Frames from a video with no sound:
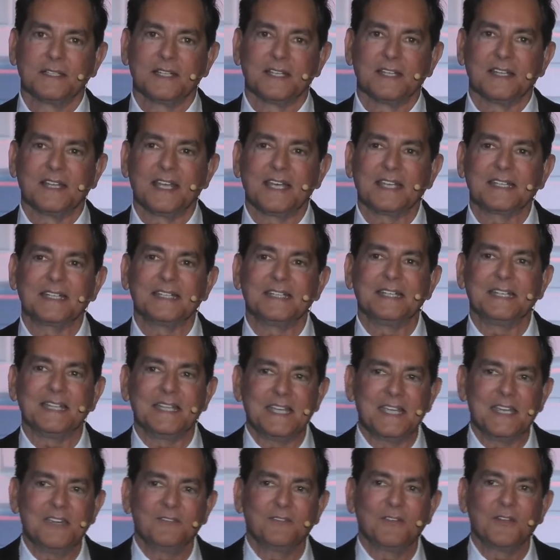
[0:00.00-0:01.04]
that an
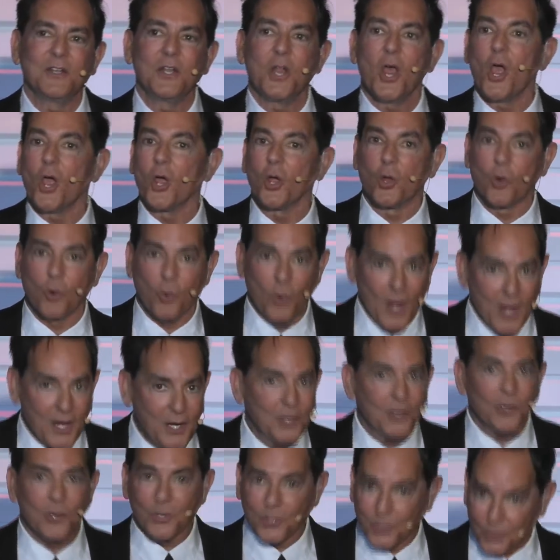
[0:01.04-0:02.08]
even
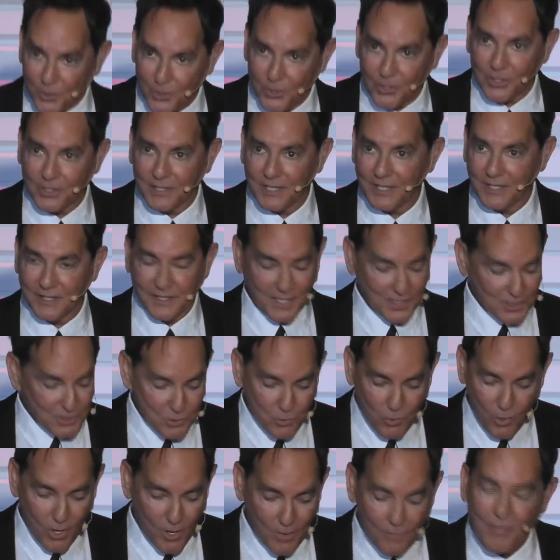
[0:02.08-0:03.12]
greater good than
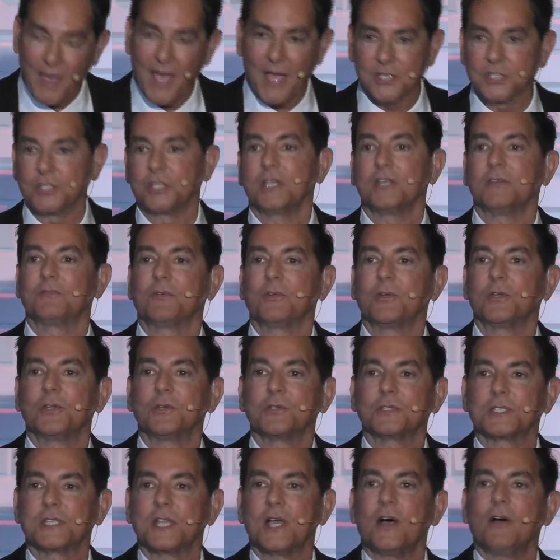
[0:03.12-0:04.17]
you are imagining for
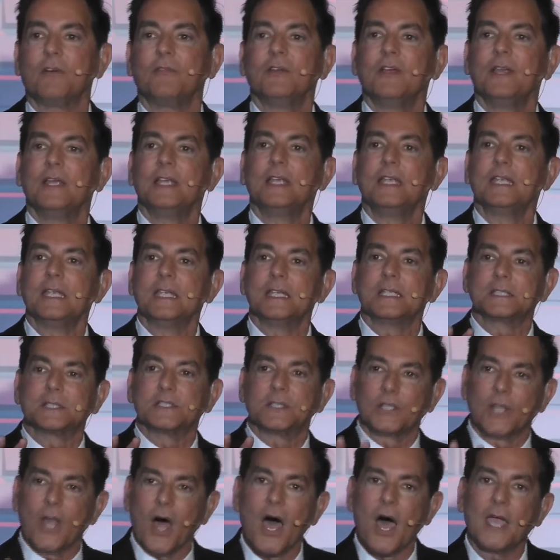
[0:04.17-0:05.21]
yourself is
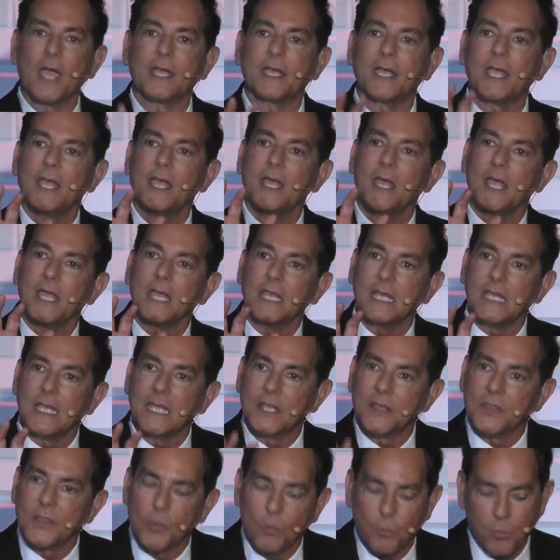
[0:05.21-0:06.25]
lying
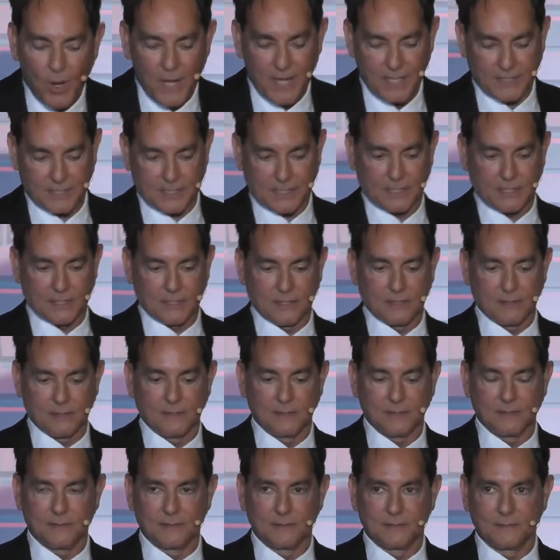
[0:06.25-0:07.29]
in the wait.
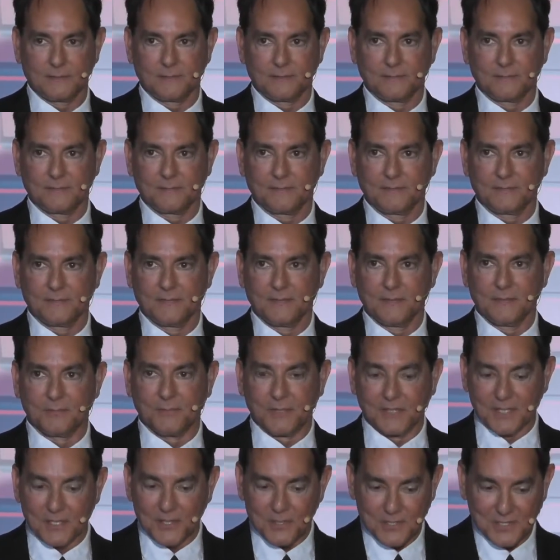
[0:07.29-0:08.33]
But
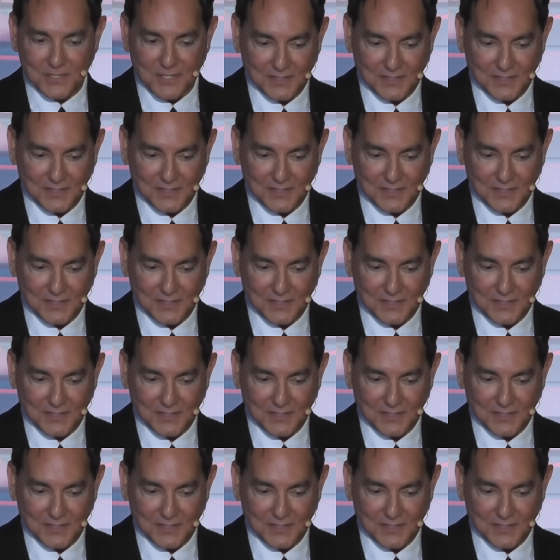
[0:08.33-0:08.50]
here's the